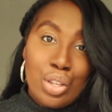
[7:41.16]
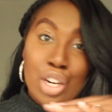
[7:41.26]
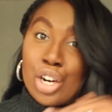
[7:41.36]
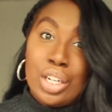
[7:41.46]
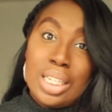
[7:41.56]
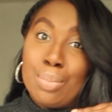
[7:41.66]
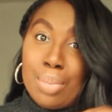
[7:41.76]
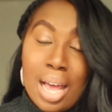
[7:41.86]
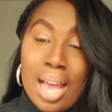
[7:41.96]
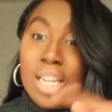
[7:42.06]
your girl is
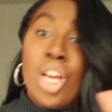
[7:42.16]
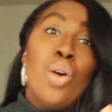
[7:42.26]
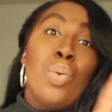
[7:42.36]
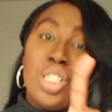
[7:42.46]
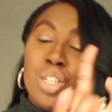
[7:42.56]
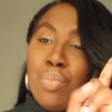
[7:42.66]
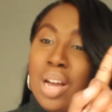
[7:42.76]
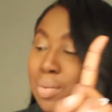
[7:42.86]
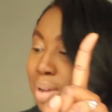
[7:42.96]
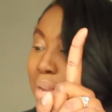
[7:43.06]
blind. Which,
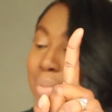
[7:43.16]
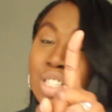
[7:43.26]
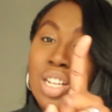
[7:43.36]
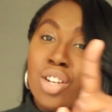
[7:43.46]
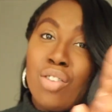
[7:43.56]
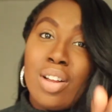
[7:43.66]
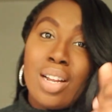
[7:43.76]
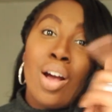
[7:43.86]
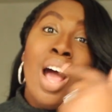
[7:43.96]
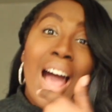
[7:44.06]
by the way, let me make sure that you know
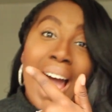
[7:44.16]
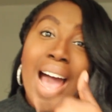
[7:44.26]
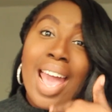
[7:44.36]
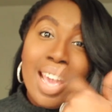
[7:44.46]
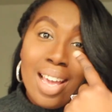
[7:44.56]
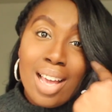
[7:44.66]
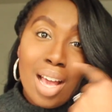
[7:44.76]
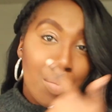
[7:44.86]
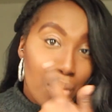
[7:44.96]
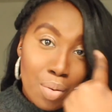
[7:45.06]
right now, I
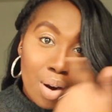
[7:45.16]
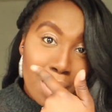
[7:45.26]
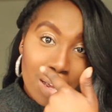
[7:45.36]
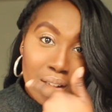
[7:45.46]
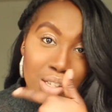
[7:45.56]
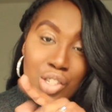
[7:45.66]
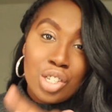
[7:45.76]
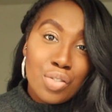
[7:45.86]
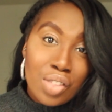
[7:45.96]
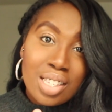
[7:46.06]
am not wearing my glasses
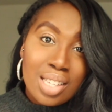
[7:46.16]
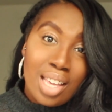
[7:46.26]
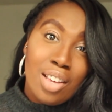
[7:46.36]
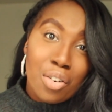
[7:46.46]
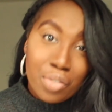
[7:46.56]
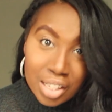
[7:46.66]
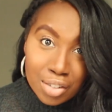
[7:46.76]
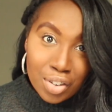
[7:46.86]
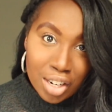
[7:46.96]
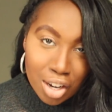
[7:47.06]
just for the sake of
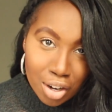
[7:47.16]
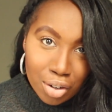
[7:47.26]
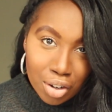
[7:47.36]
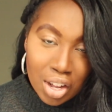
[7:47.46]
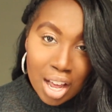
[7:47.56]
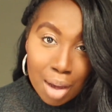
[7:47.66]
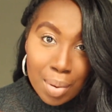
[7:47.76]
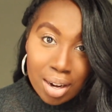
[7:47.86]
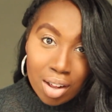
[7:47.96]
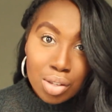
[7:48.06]
this video, okay? I
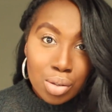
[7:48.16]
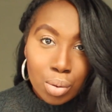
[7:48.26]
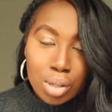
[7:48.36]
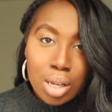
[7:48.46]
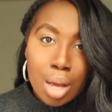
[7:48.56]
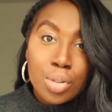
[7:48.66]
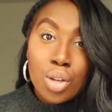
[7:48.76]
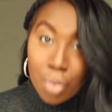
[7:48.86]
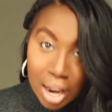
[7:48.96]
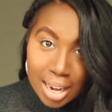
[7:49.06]
wear glasses all the time.
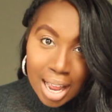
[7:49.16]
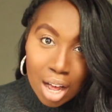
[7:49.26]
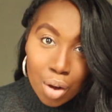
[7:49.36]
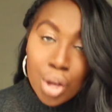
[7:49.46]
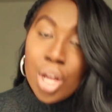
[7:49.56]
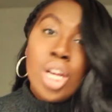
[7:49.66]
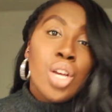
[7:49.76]
So right now,